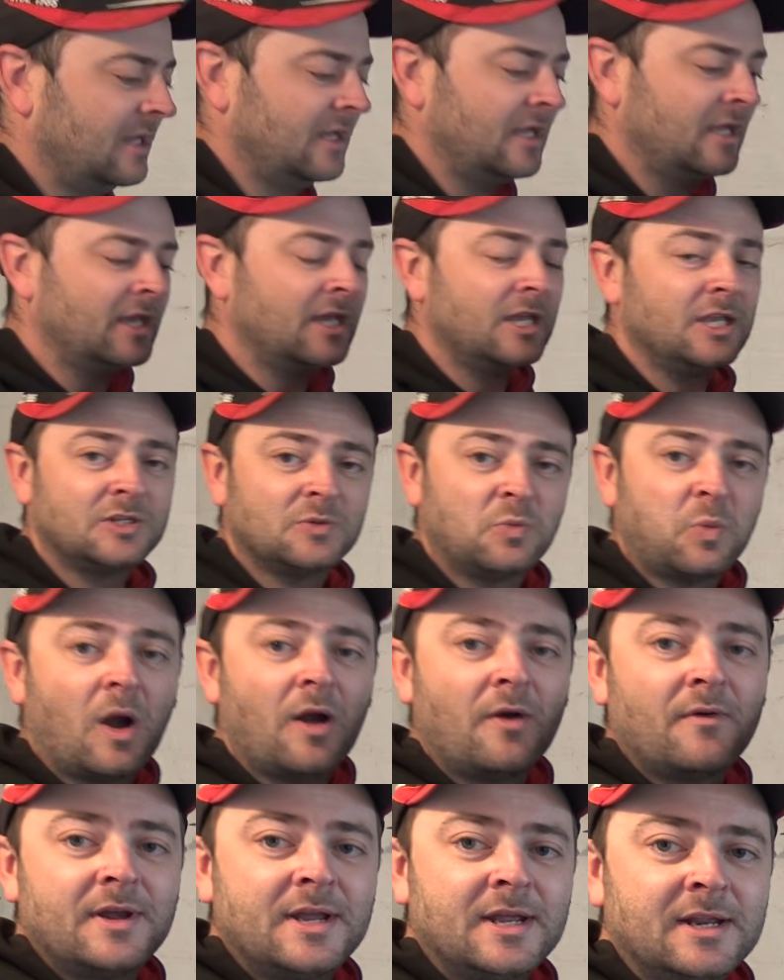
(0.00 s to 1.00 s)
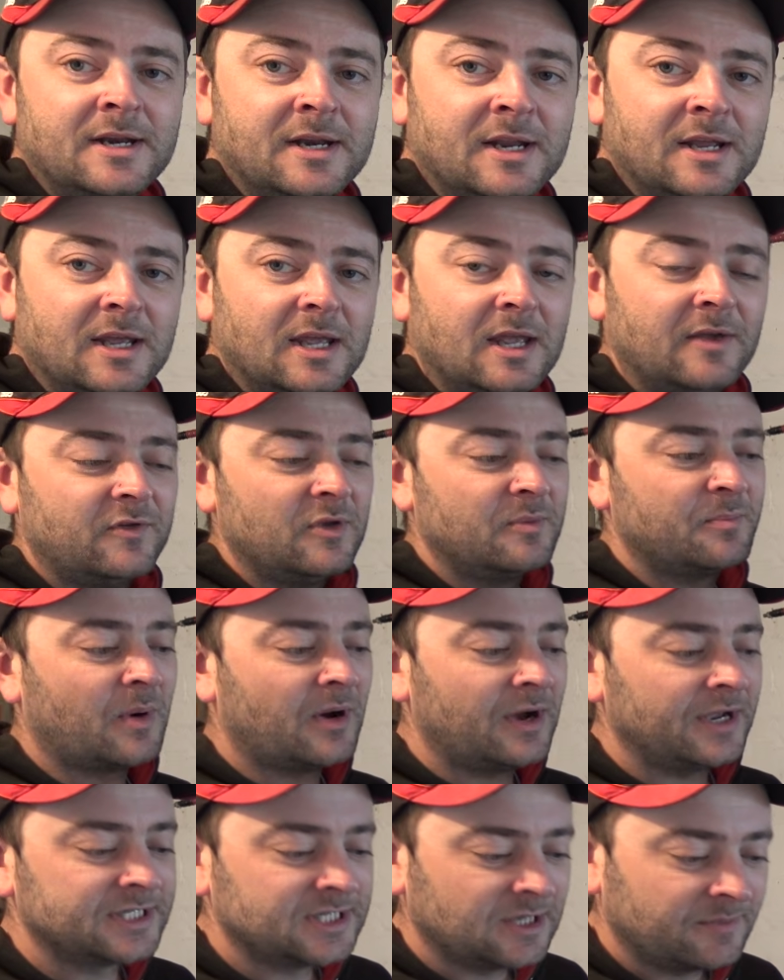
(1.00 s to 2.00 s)
it is worrying if you
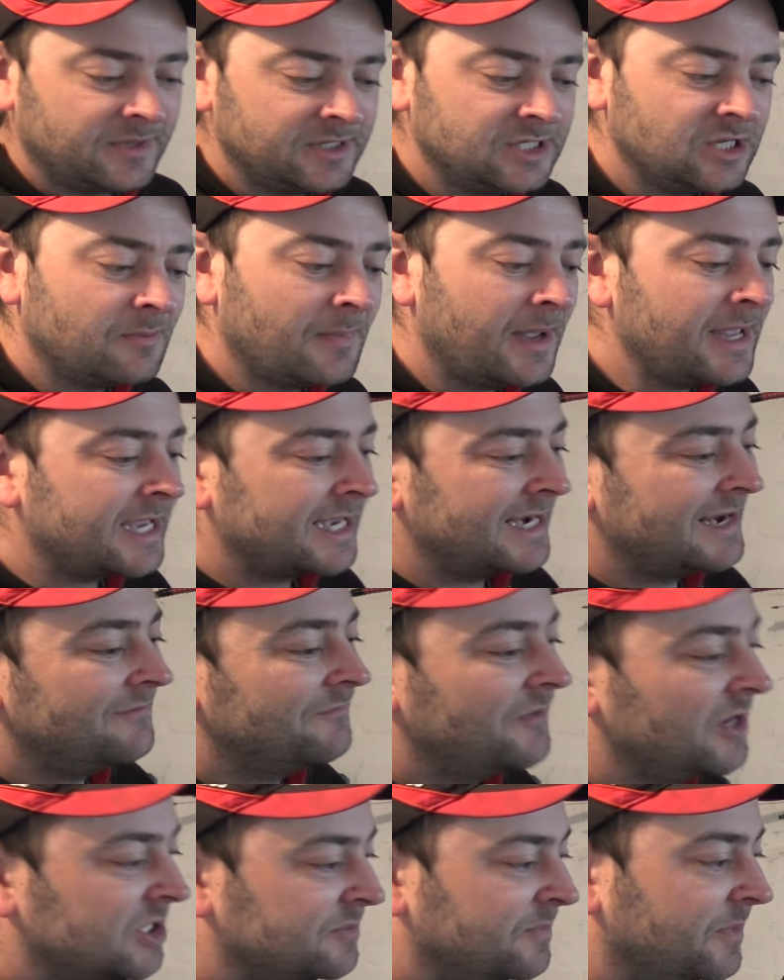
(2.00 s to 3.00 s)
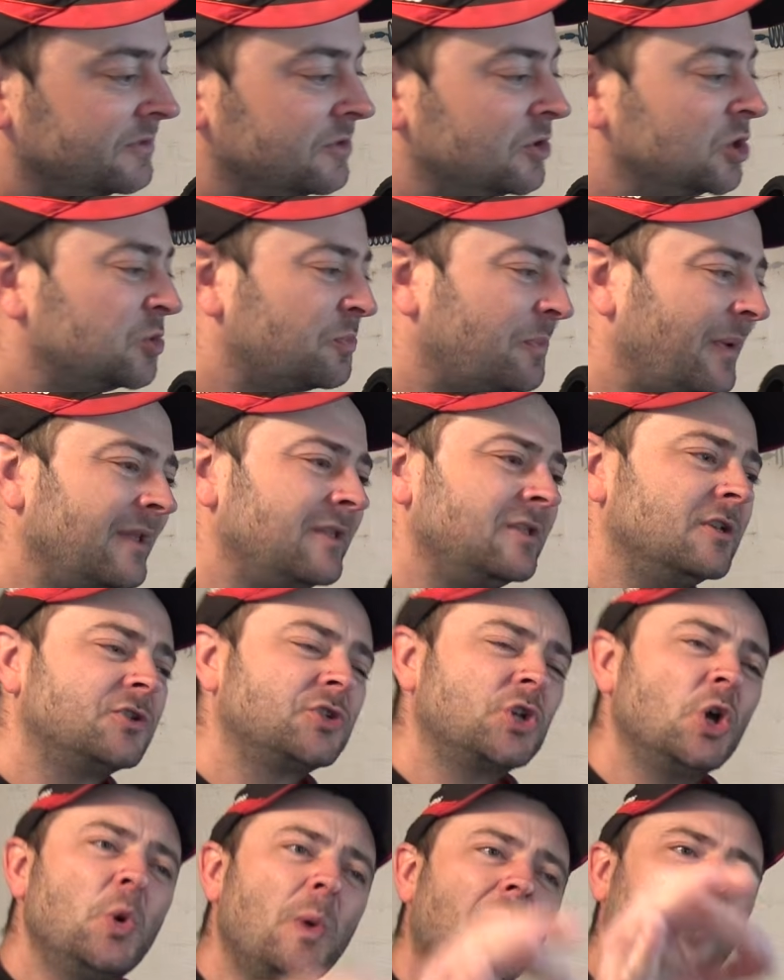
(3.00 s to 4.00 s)
buy something, you make an investment, you spend your
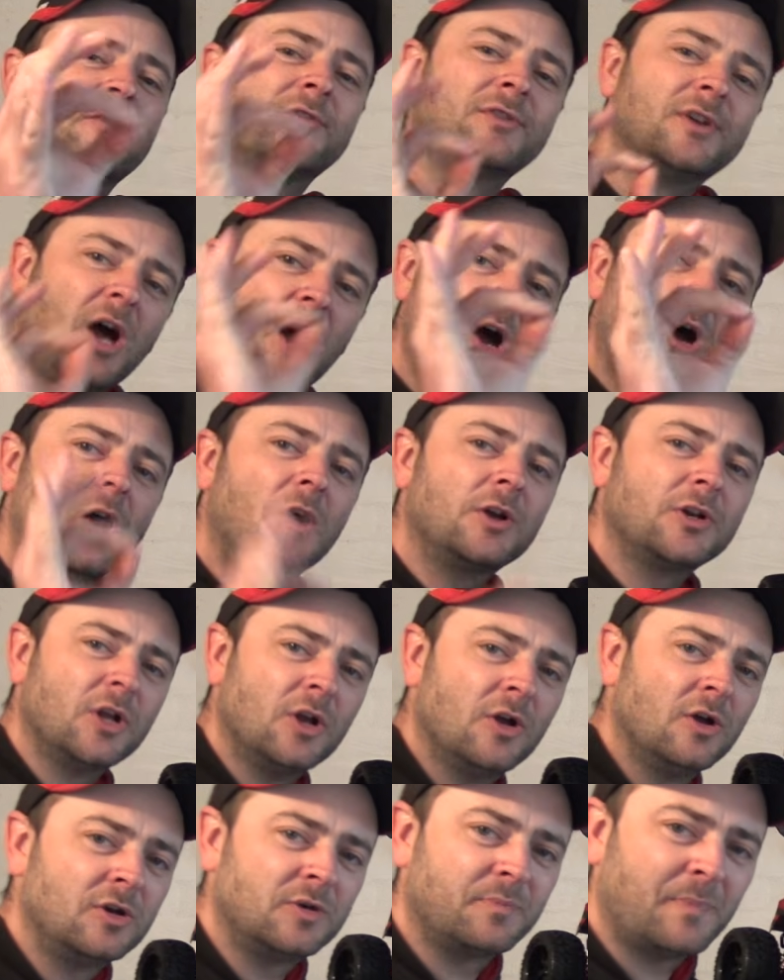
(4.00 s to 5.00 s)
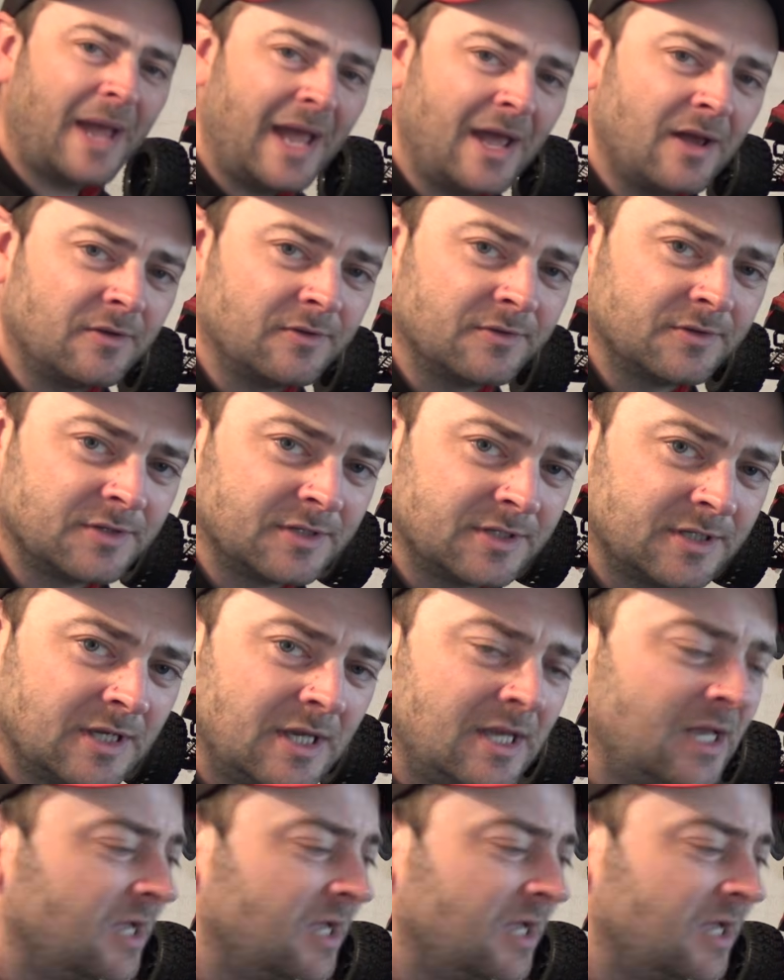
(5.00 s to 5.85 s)
200 hard-earned pounds